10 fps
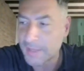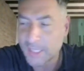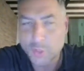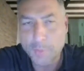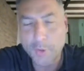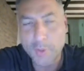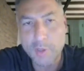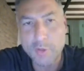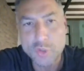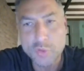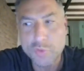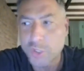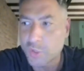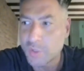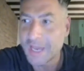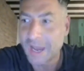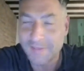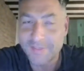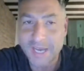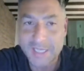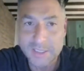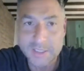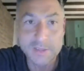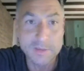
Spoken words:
think it's super critical to not only have that,